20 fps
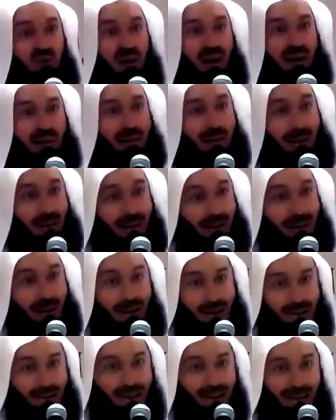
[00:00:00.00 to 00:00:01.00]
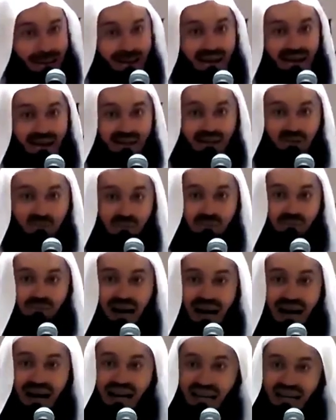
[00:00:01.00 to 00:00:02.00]
much that he is
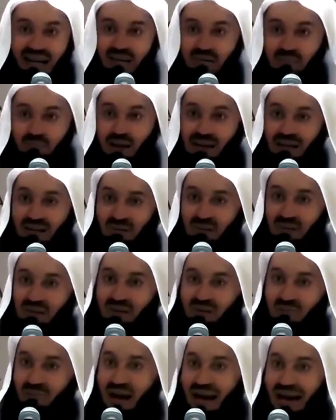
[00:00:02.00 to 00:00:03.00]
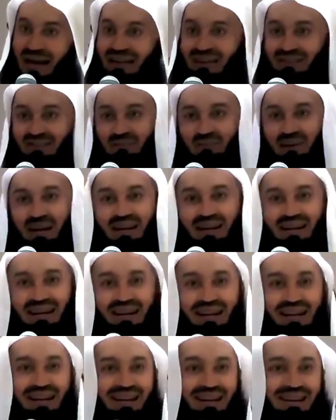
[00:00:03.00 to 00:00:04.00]
trying his best to smile,
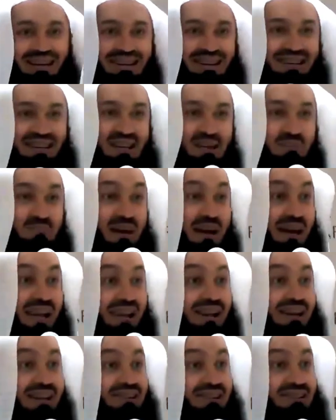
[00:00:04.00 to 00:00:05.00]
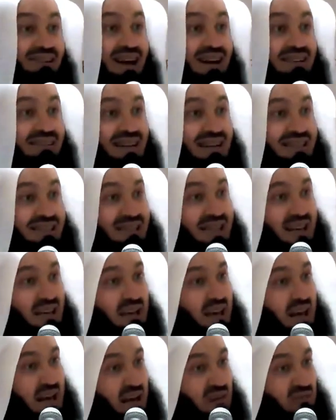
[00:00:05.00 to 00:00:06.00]
subhanallah. May Allah grant us that
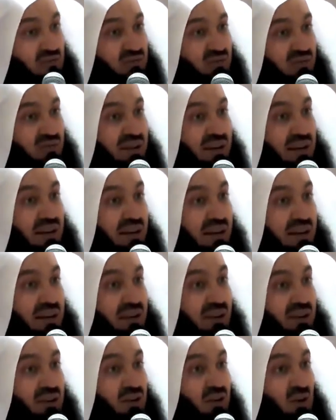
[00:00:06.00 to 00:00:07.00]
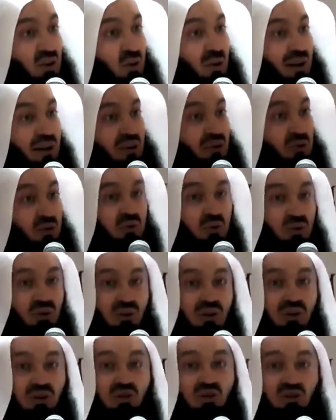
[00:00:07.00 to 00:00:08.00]
love you know, when
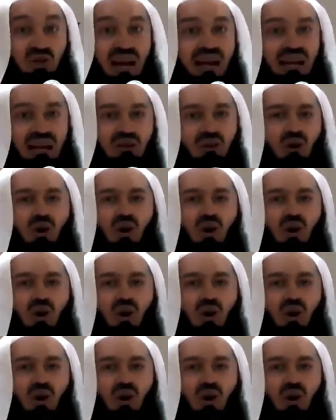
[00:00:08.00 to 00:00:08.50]
you check